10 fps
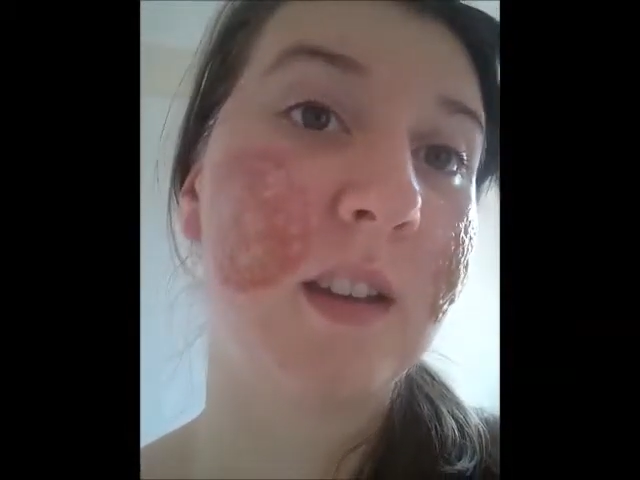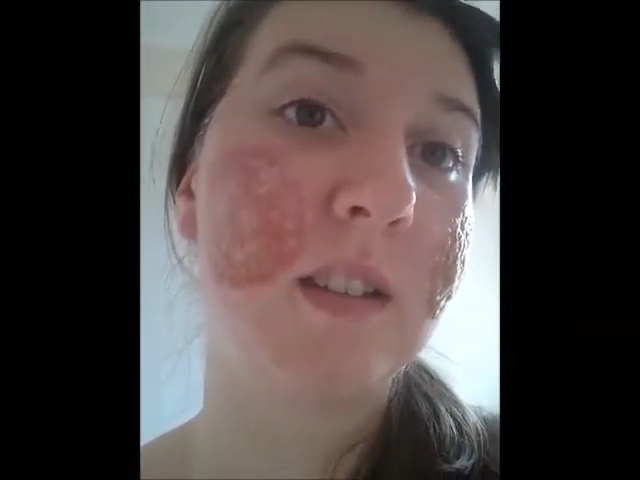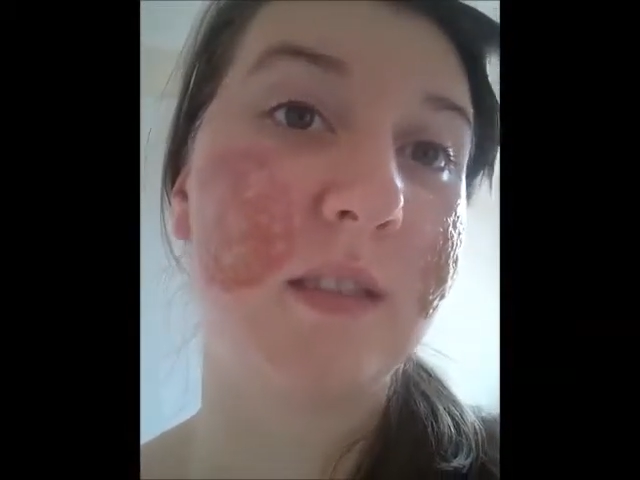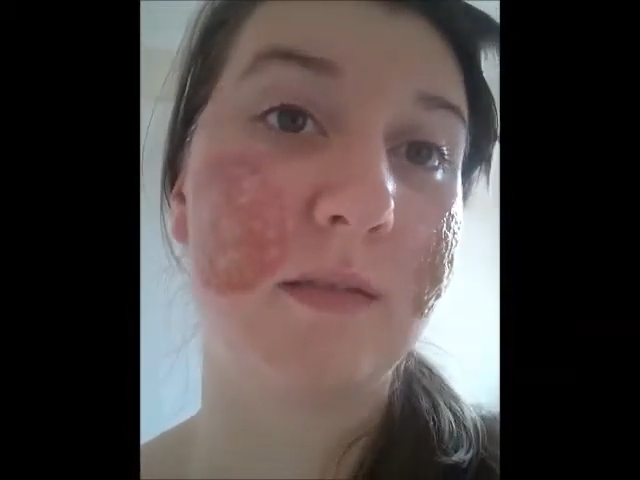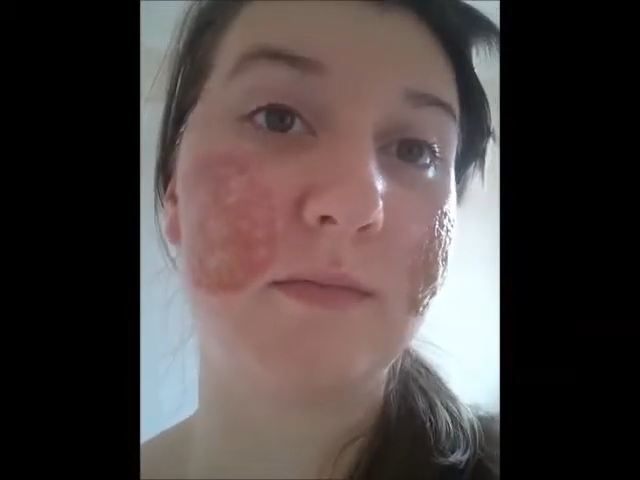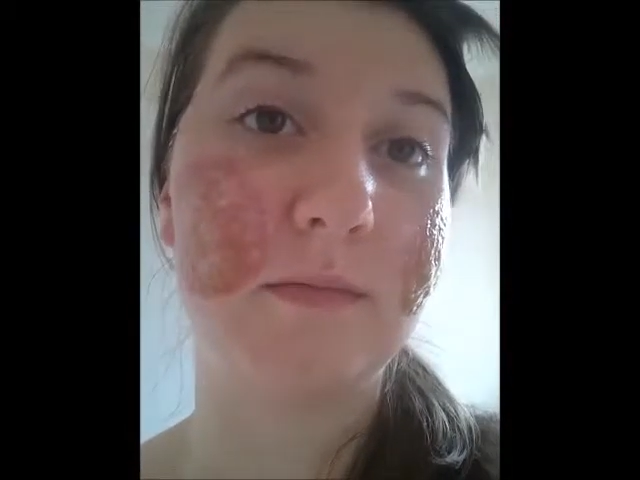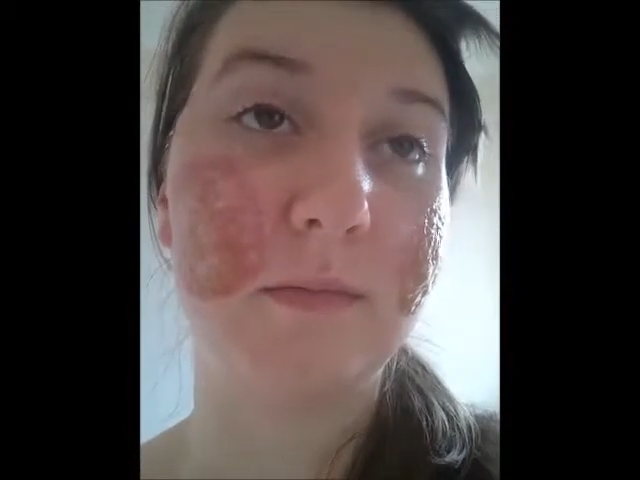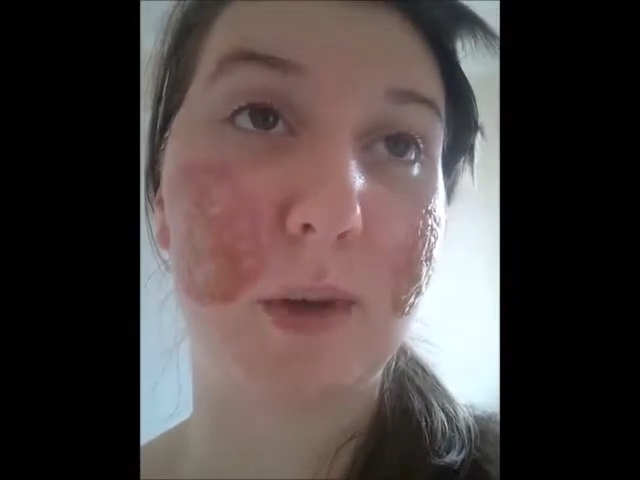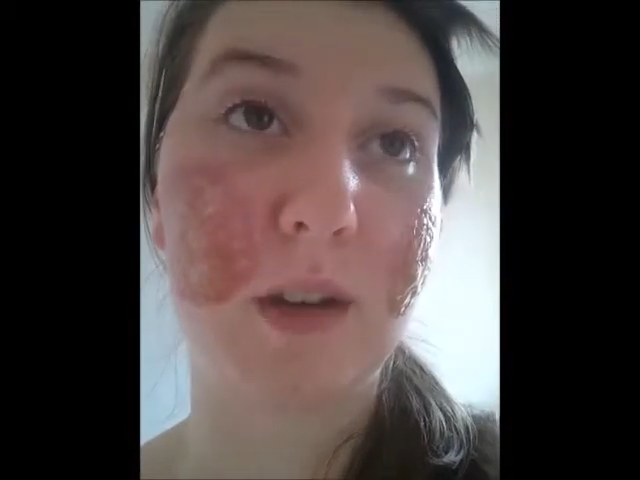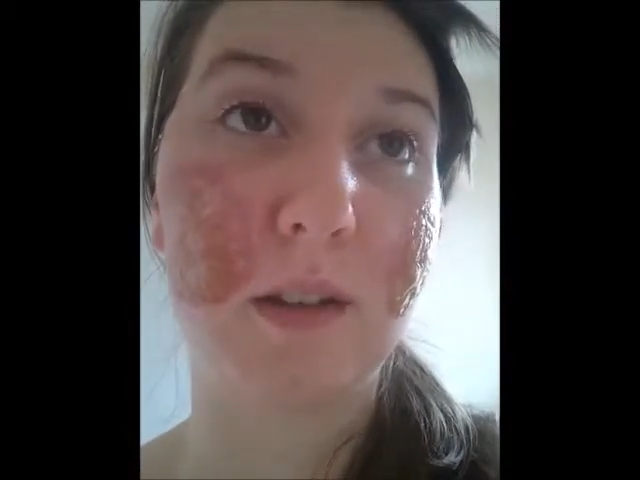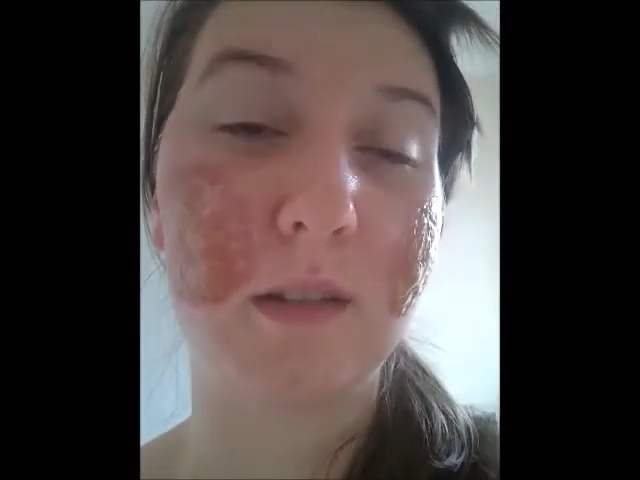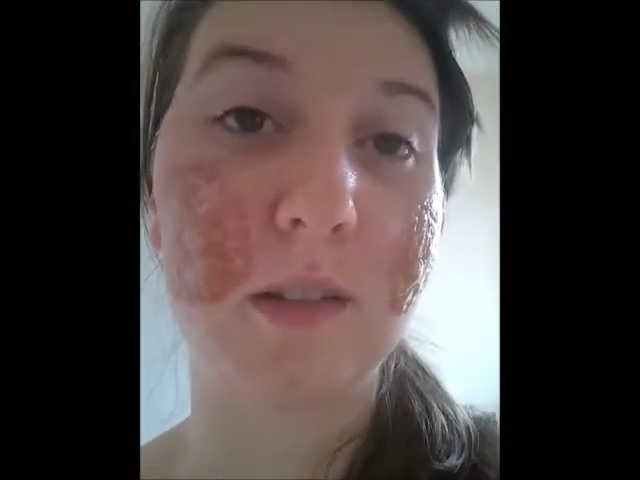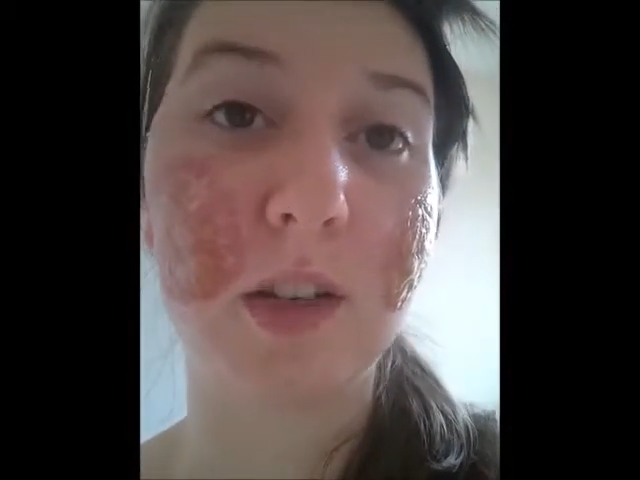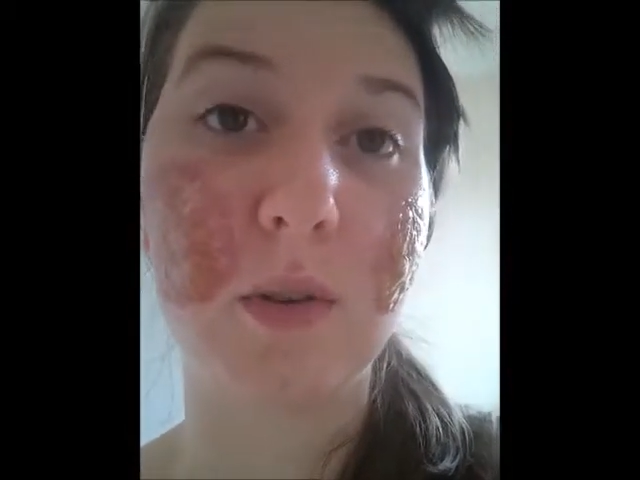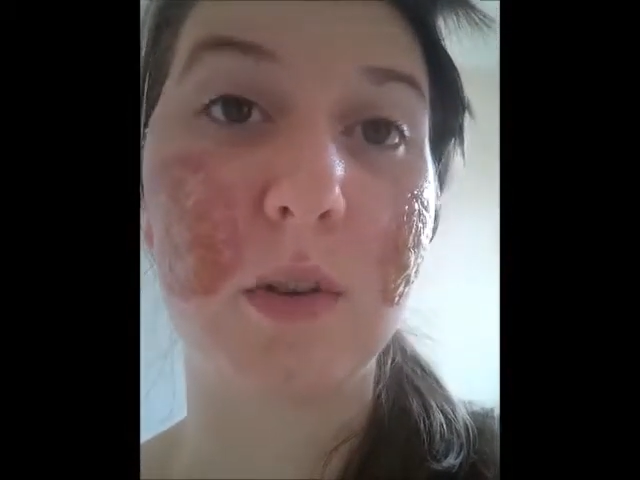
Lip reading: oh, well, you